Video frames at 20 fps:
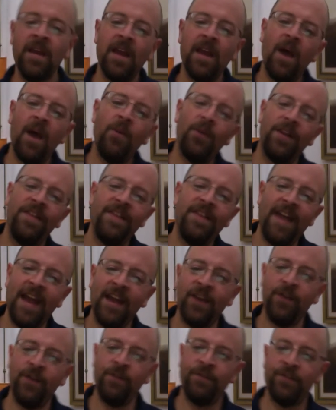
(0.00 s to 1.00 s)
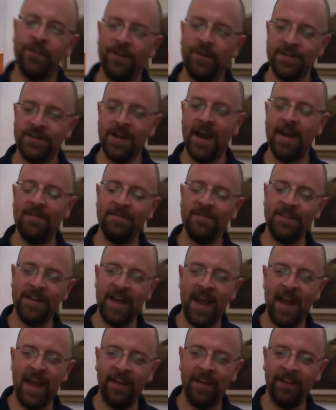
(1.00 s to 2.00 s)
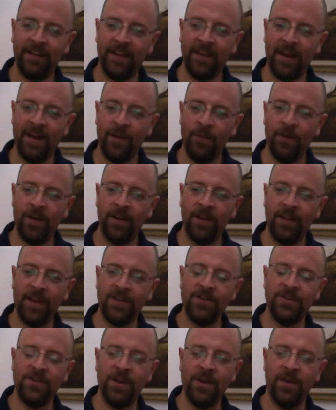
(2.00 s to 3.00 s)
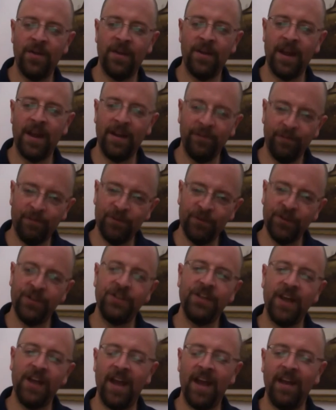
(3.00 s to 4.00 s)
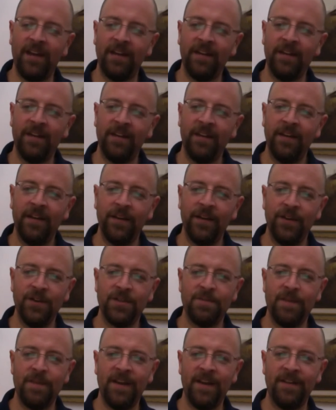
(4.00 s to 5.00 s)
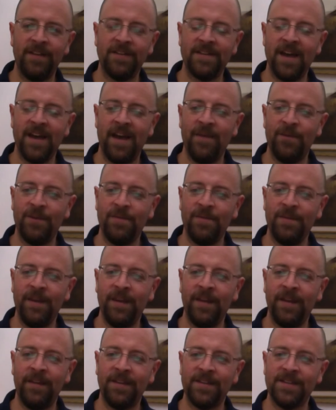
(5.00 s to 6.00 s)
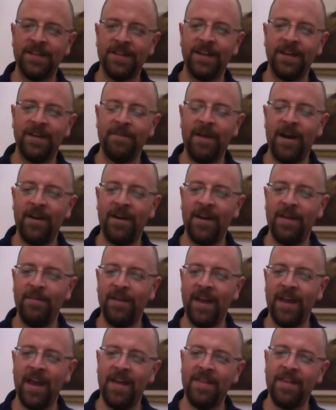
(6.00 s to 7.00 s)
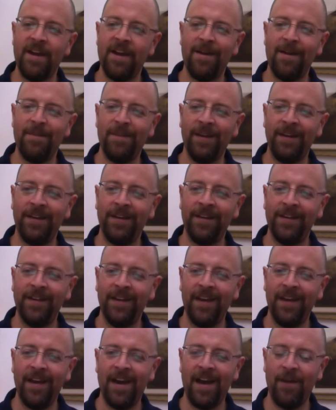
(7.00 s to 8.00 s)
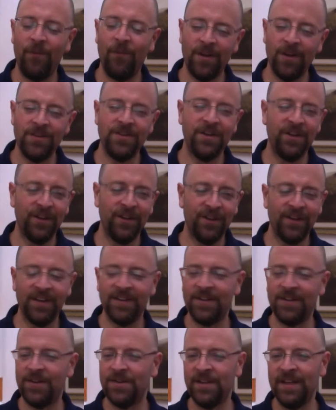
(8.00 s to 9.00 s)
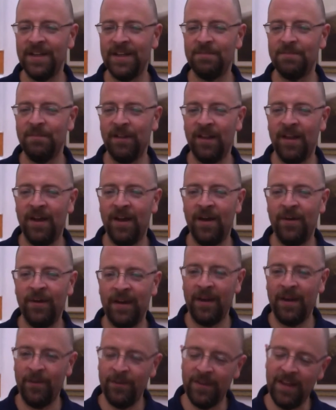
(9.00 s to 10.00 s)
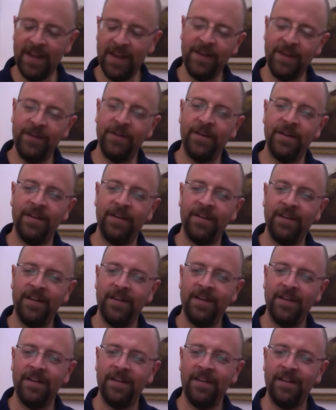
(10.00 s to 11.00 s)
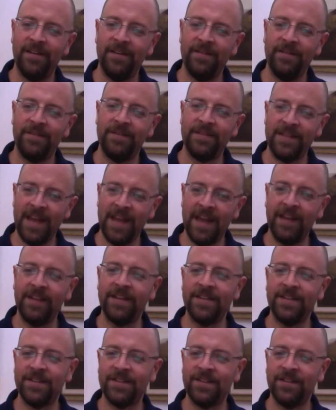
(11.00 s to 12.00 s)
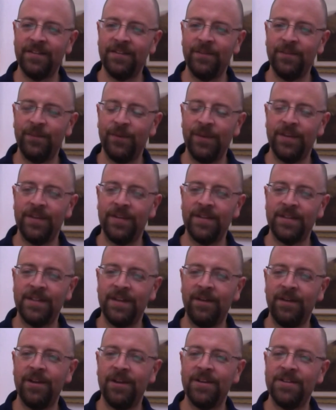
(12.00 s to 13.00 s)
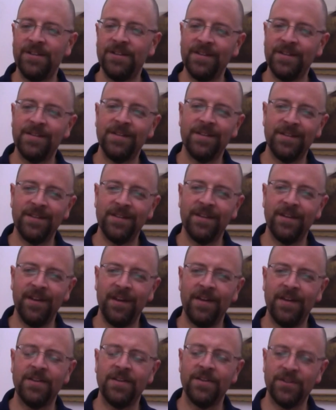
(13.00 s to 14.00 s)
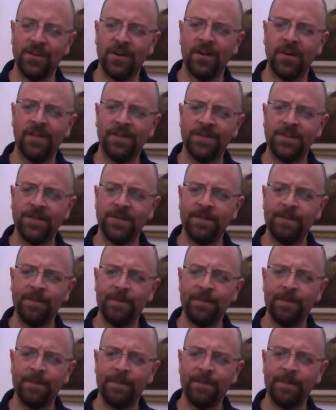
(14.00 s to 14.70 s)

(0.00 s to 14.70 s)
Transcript: I want to thank you for your time today, and I want to let you know that I appreciate you spending the time with me and listening about ABA therapy. I want you to look at those links below, I would like you to take this with the seriousness it deserves.